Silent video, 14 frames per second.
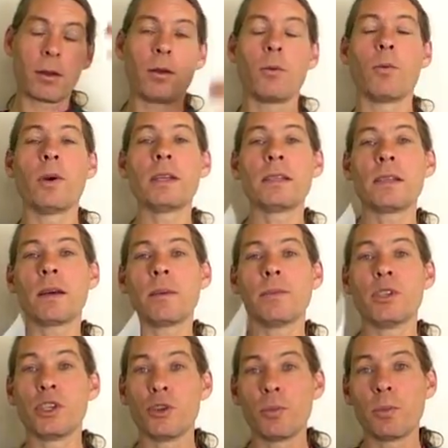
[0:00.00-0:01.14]
Wisdom,
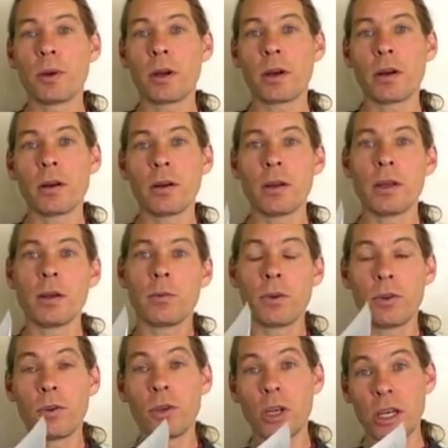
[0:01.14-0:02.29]
Jupiter, will
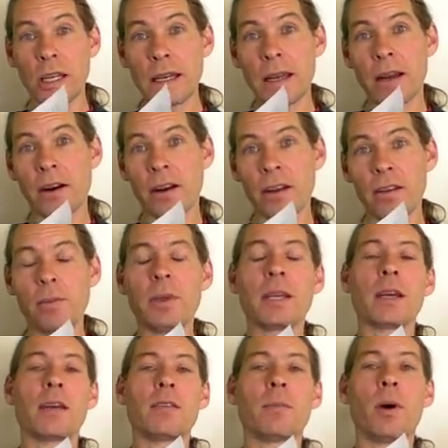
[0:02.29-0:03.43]
do good in Aries
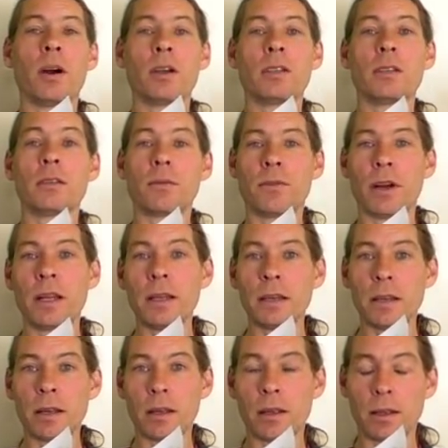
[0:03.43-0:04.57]
because Mars is a friend
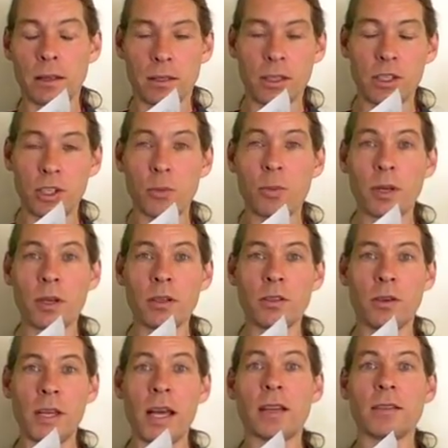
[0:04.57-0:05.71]
to Jupiter. So
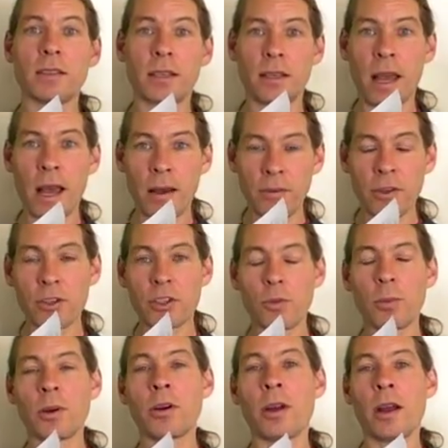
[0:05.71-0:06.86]
yes, have your
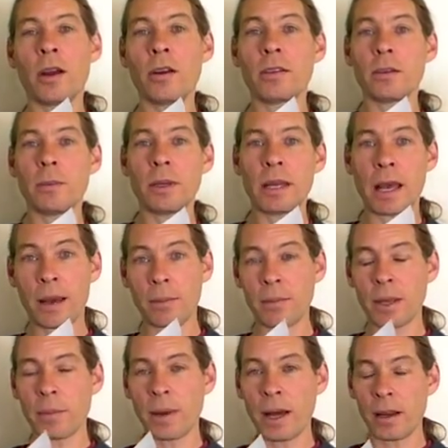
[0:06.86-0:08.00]
Jupiter in Aries and be happy
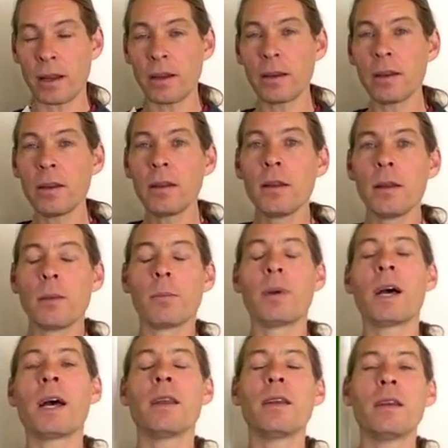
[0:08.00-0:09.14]
about it.
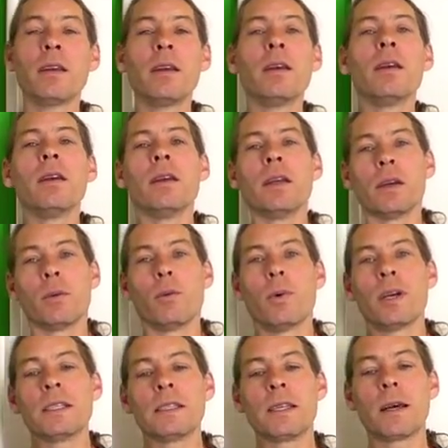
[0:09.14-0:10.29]
But
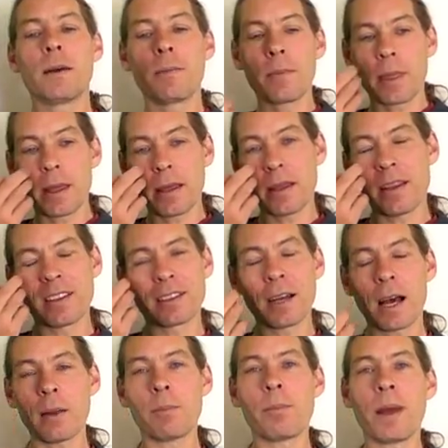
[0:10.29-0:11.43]
wisdom is
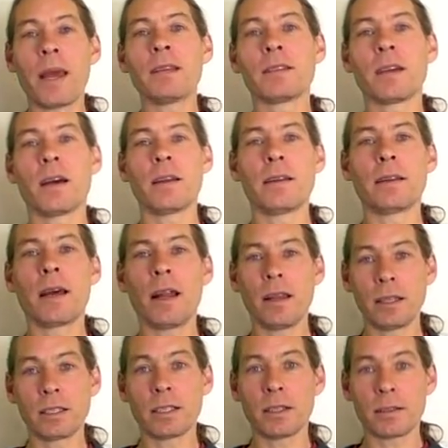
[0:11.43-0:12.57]
not based on
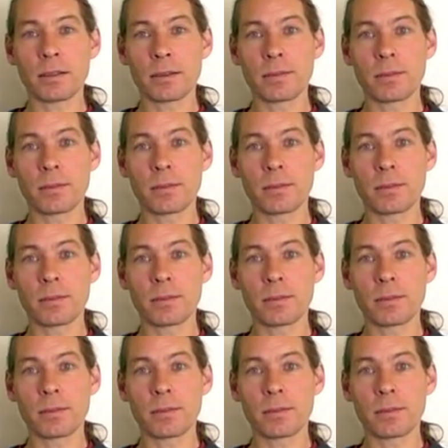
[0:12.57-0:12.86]
intelligence.